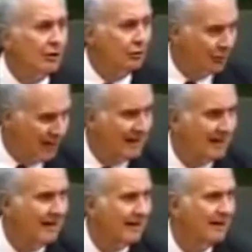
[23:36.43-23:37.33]
Are you
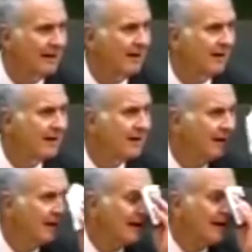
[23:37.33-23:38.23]
ready?
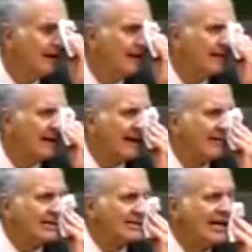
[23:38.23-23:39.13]
How
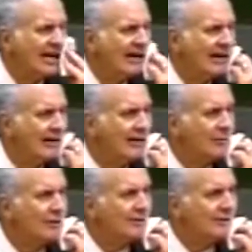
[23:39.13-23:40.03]
do I stay out of
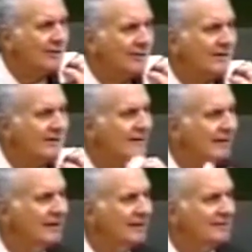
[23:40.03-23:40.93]
hell, preacher?
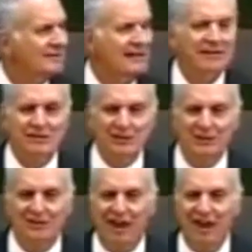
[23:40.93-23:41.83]
See, that's the
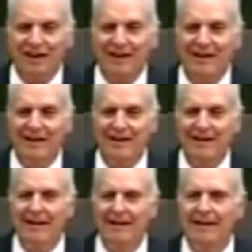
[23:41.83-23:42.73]
good thing.
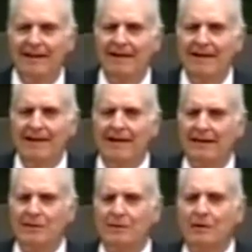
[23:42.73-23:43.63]

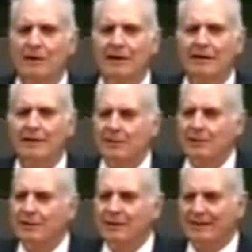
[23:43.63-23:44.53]
I don't want to go to hell,
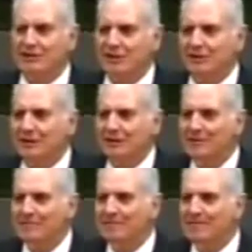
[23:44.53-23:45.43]
preacher. That's good.